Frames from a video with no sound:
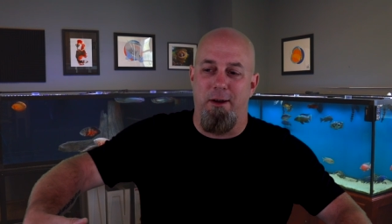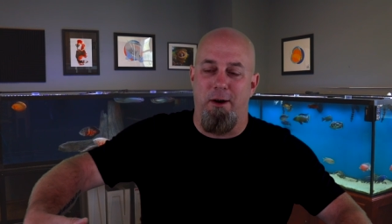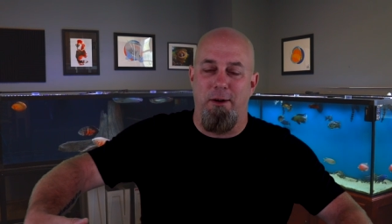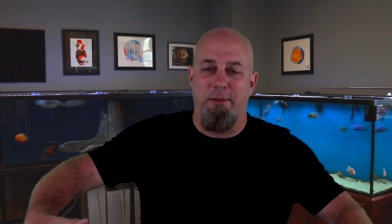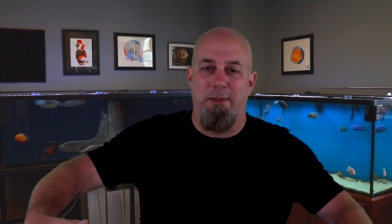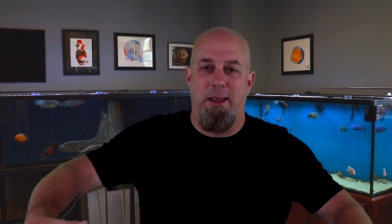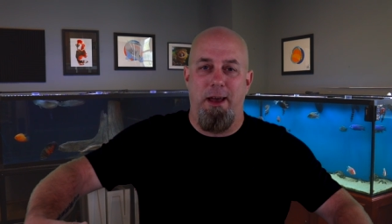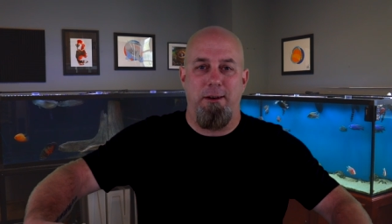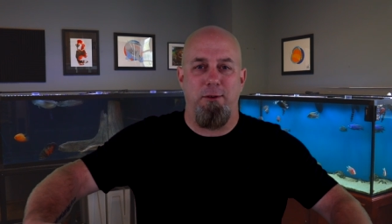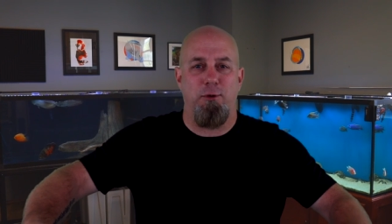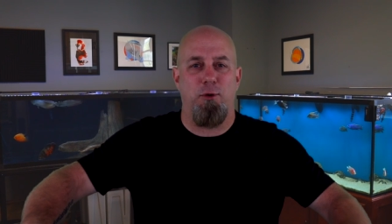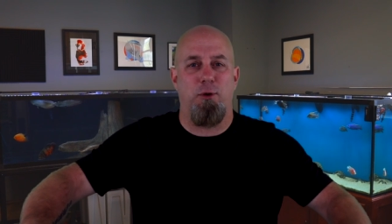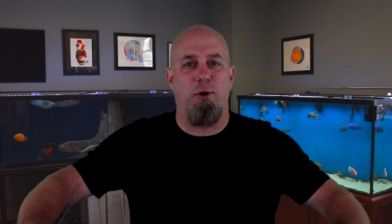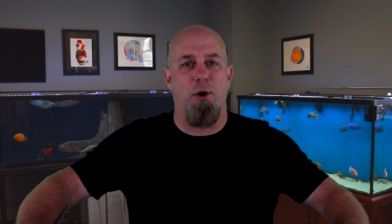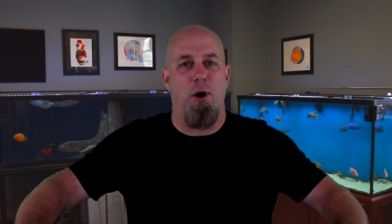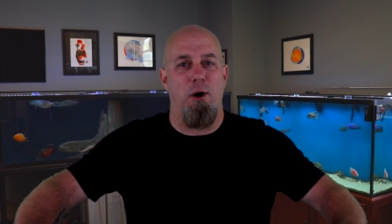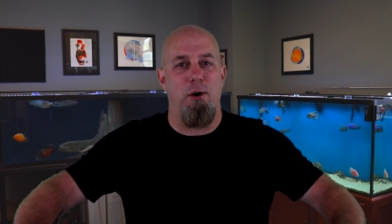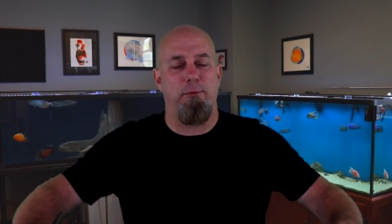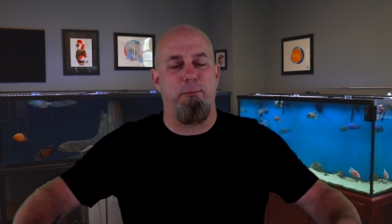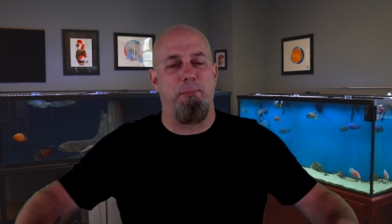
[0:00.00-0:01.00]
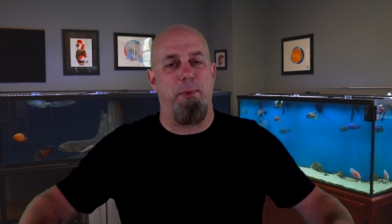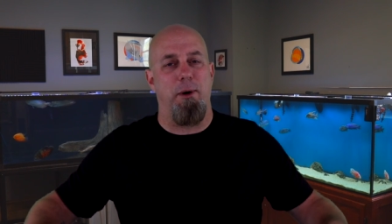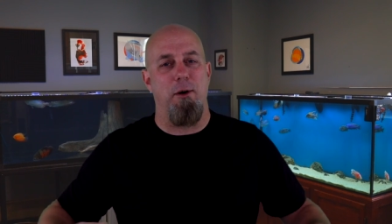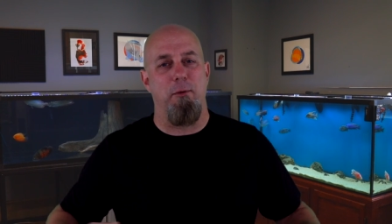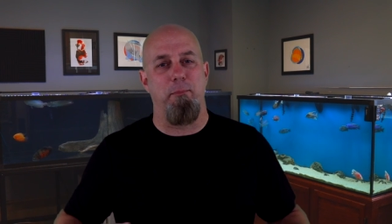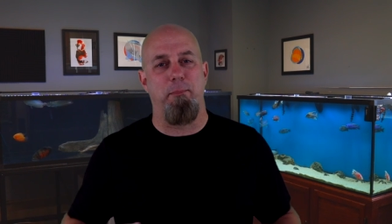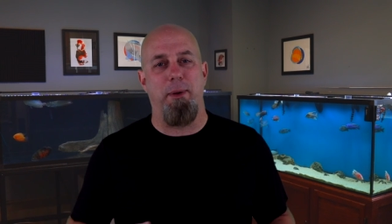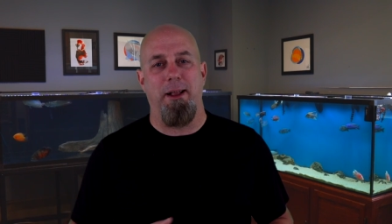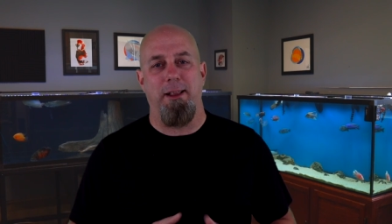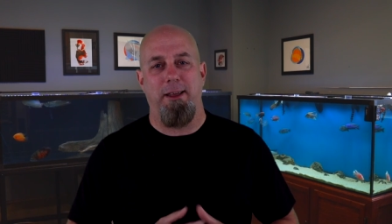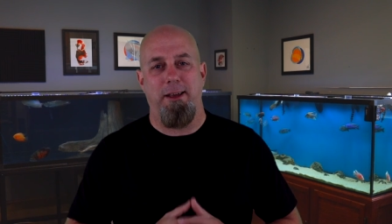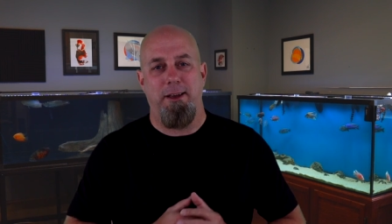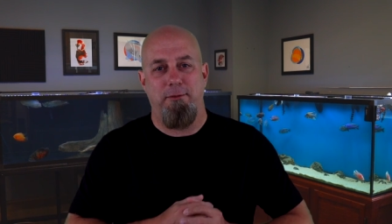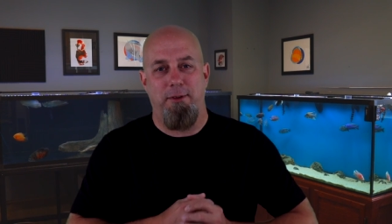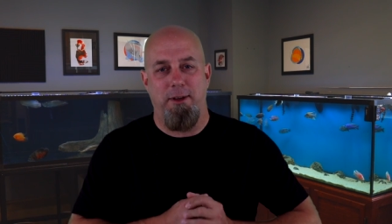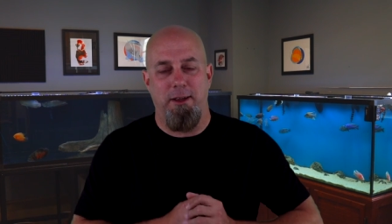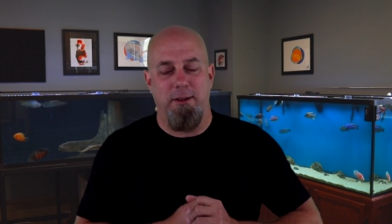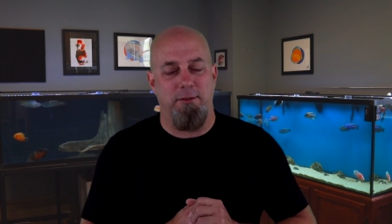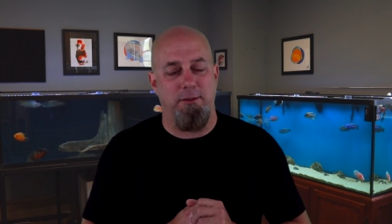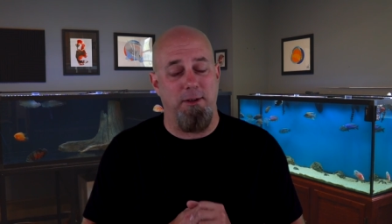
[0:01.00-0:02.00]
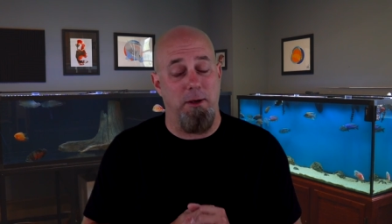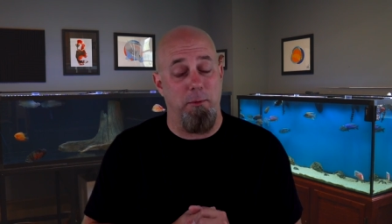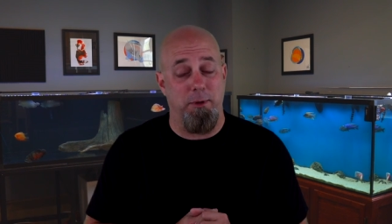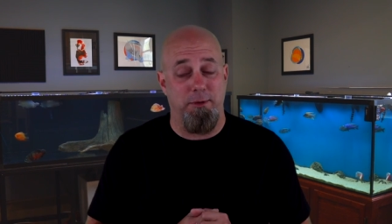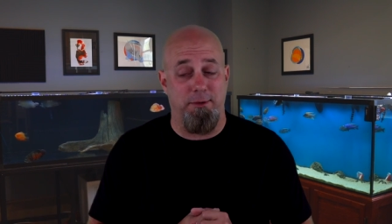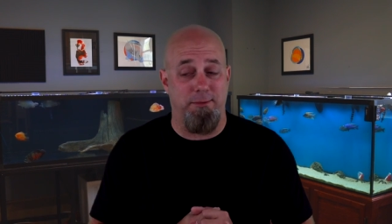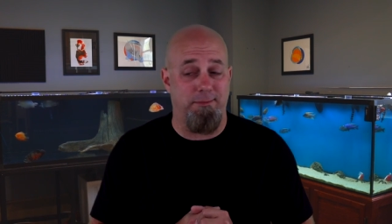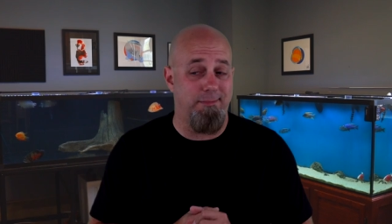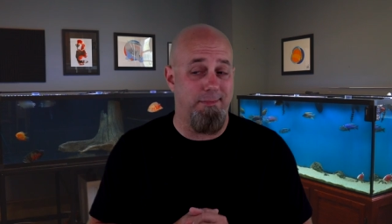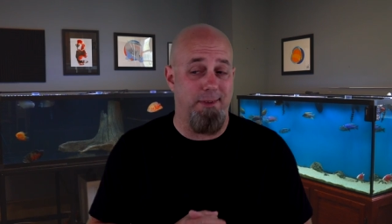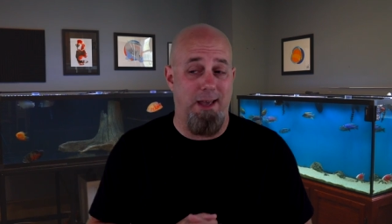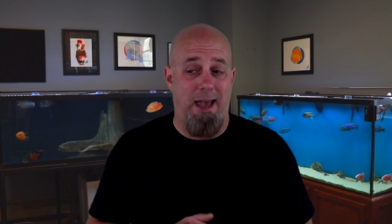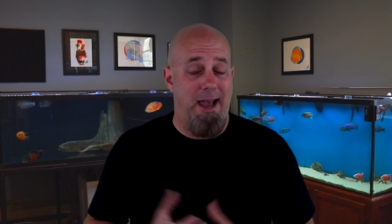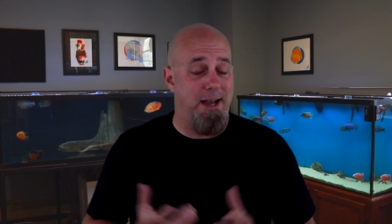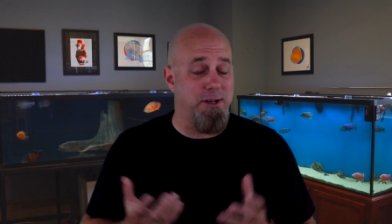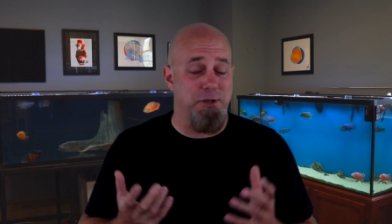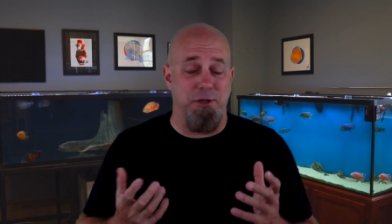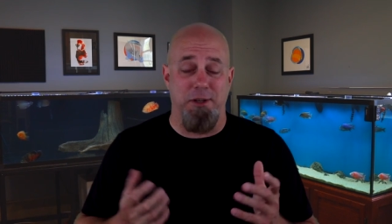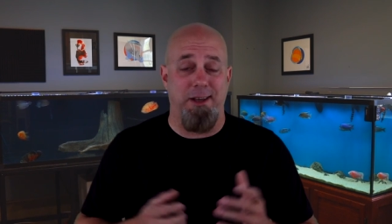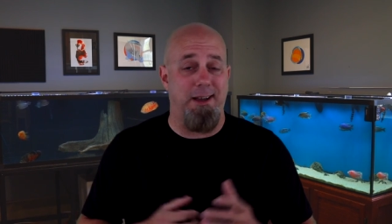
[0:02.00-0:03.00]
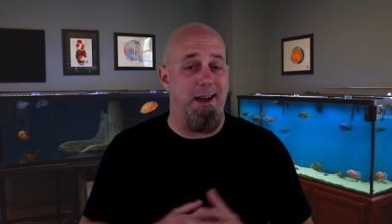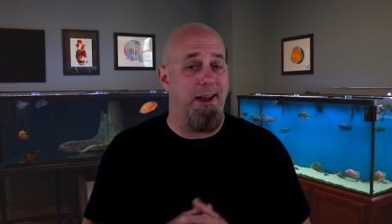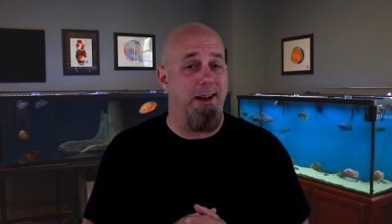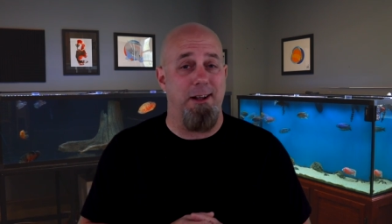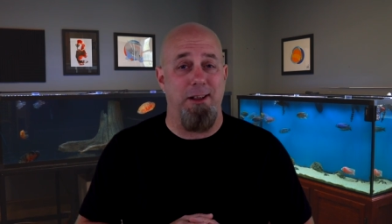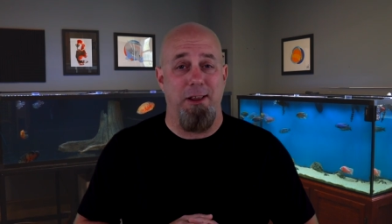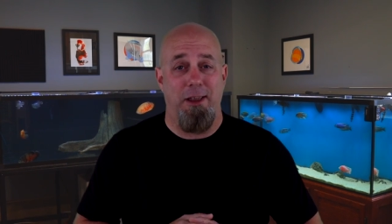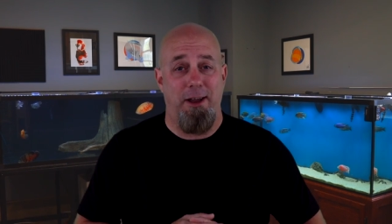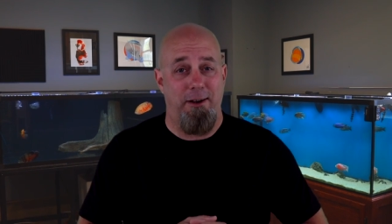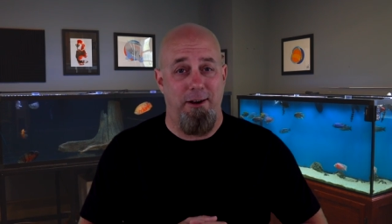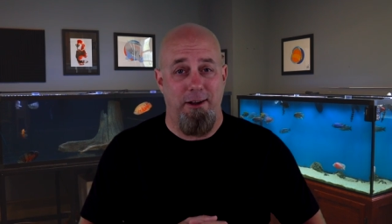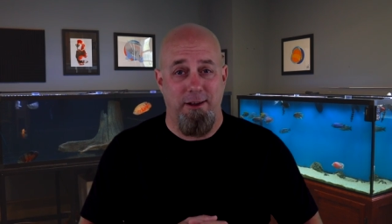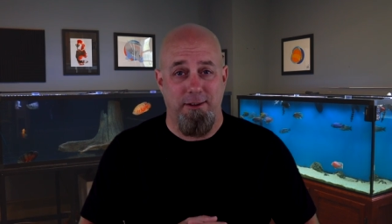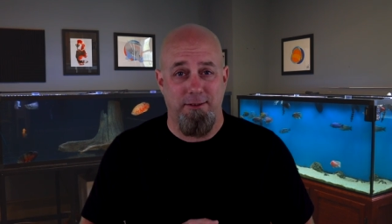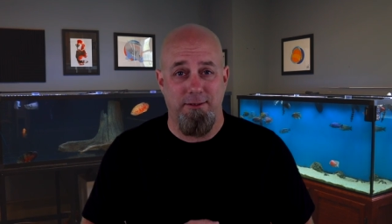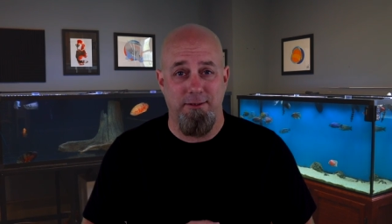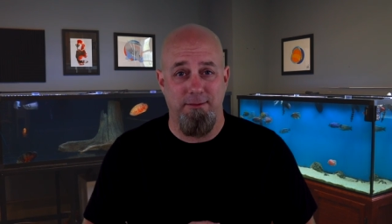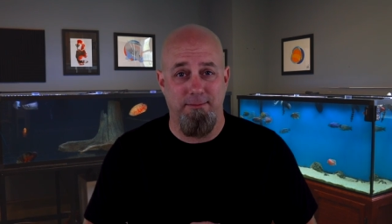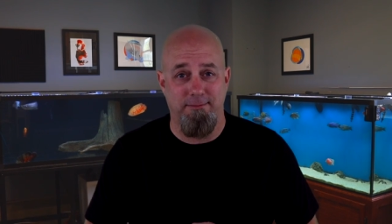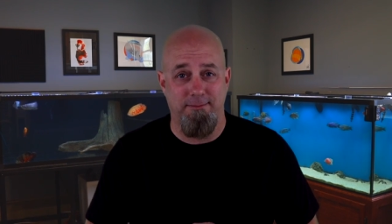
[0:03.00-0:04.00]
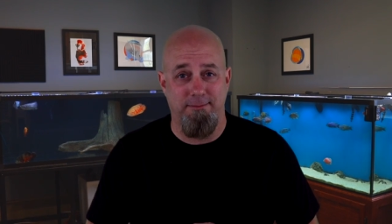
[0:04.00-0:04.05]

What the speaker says: on that golf ball belly of his. It was actually kind of hilarious.